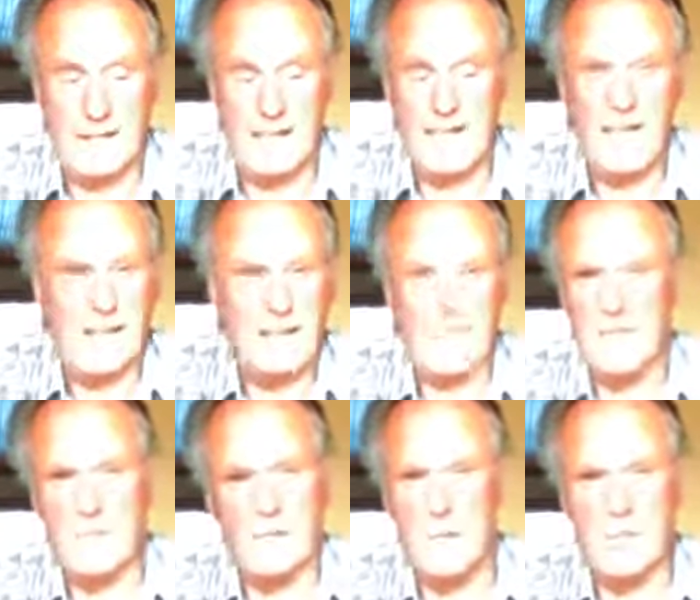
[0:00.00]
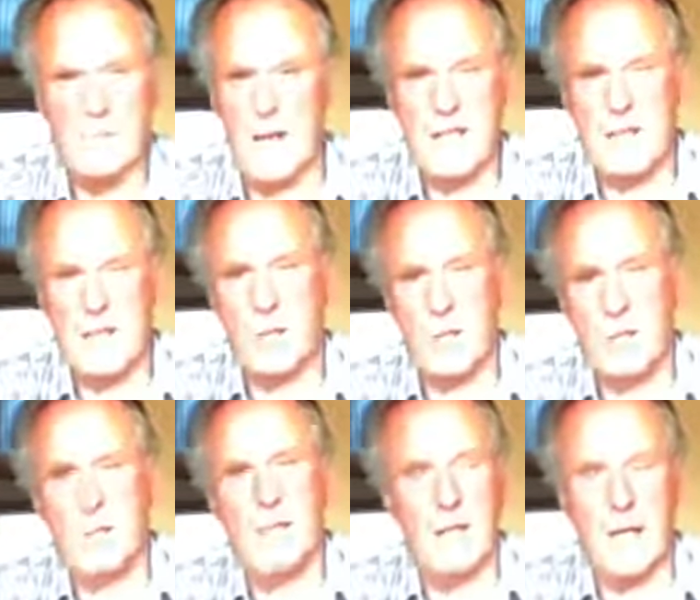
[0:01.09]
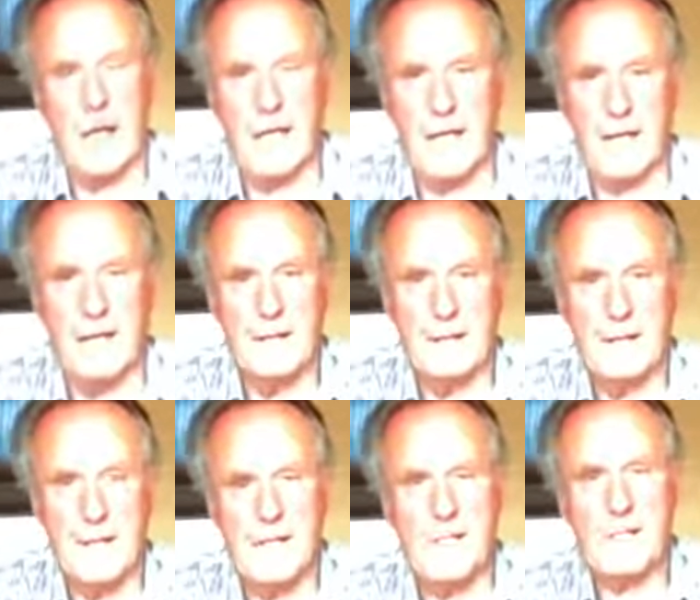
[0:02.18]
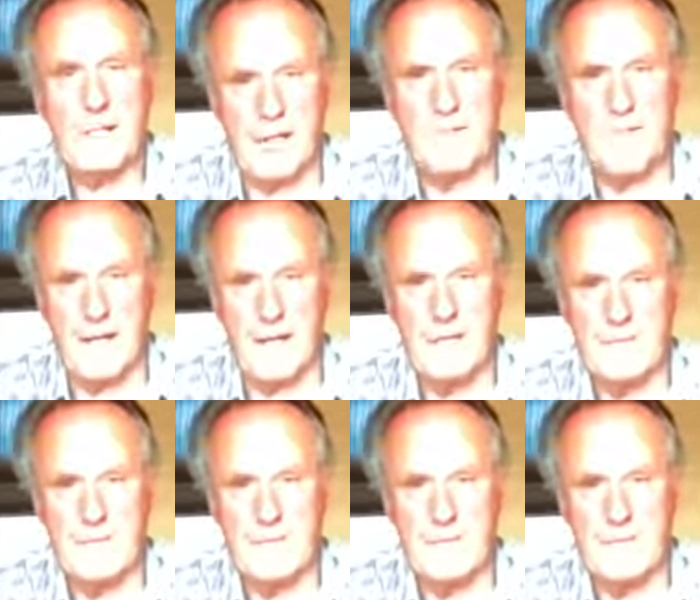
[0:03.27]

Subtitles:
He's one of those guys that turns up every now and again. He's a Scots fella.